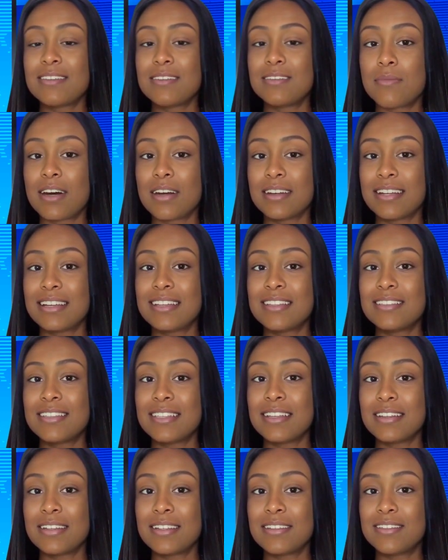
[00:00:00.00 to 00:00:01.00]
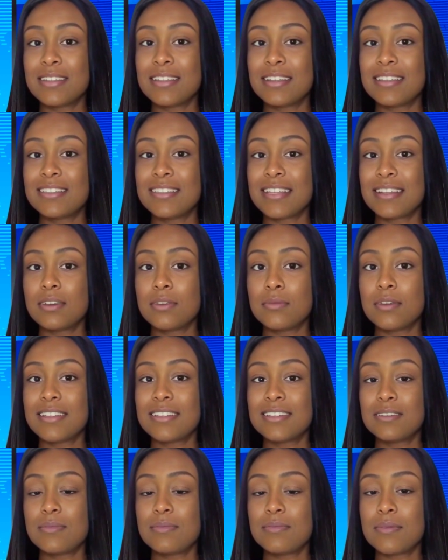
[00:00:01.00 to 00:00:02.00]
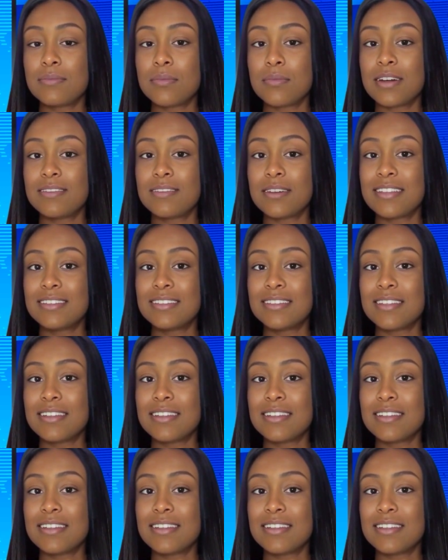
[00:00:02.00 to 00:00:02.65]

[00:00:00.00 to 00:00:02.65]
marking a significant increase from the previous